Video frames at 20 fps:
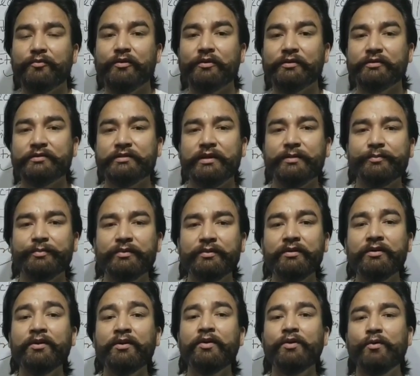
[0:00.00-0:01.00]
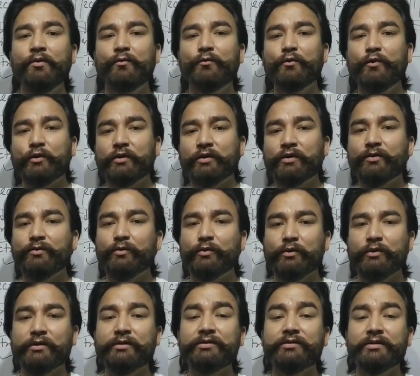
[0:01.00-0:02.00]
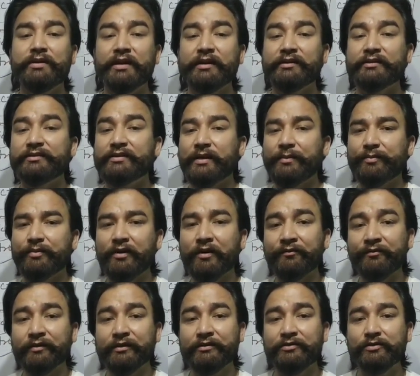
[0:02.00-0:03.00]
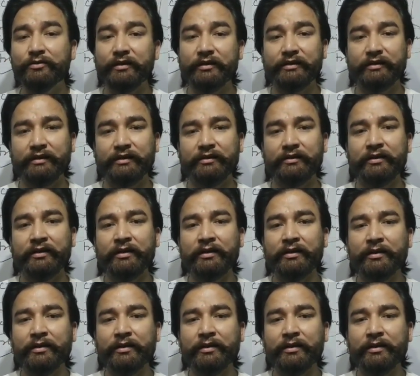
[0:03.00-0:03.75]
For example, wood is an example of insulator.